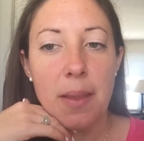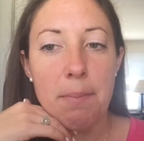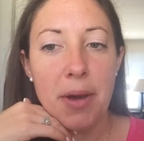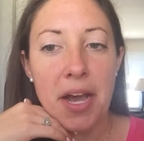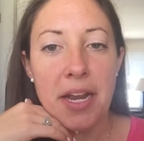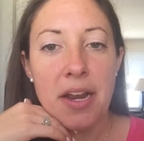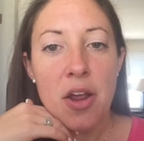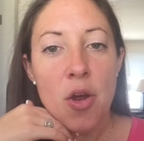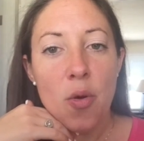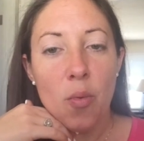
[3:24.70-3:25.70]
But
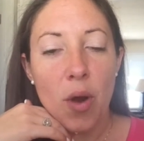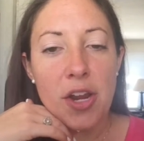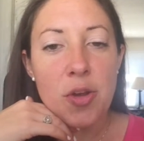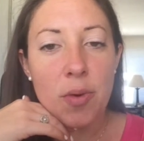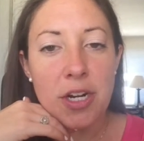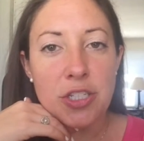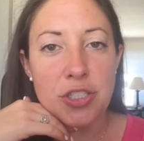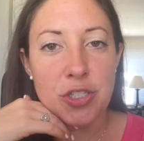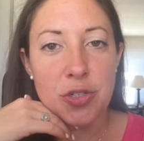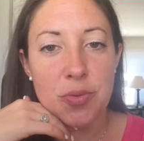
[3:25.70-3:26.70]
what you want to
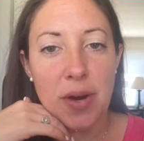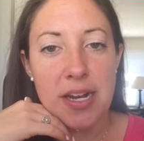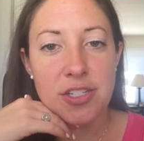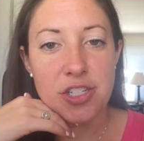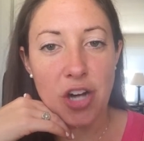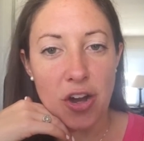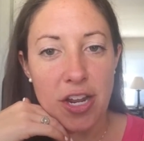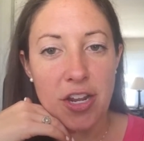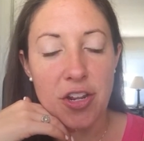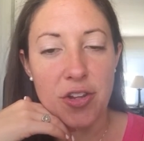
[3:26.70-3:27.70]
do when
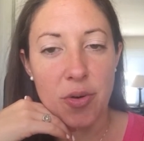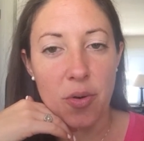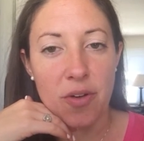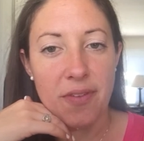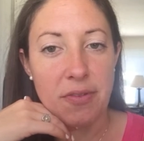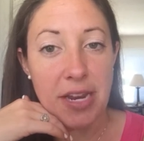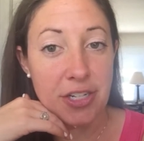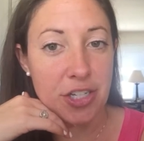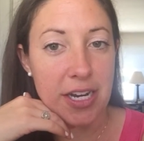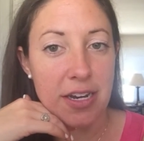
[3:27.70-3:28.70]
starting your
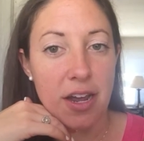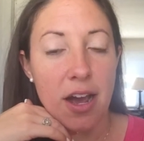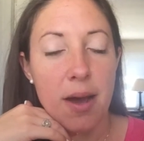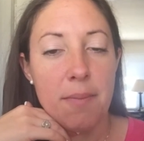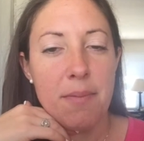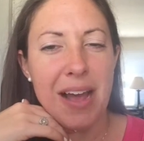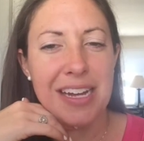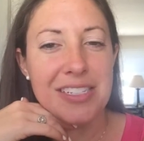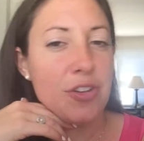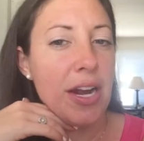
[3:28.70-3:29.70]
foundation,
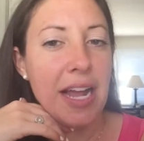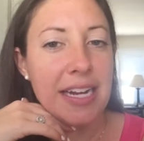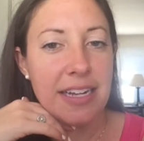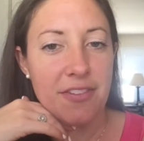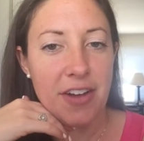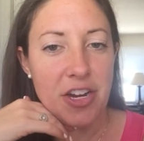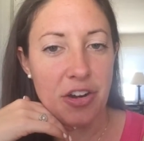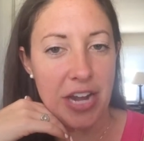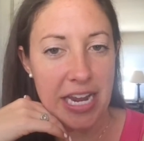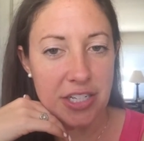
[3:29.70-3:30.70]
try to identify
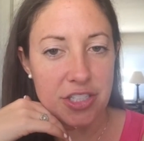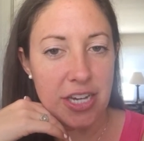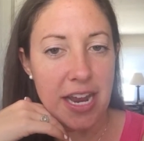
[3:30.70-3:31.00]
your niche,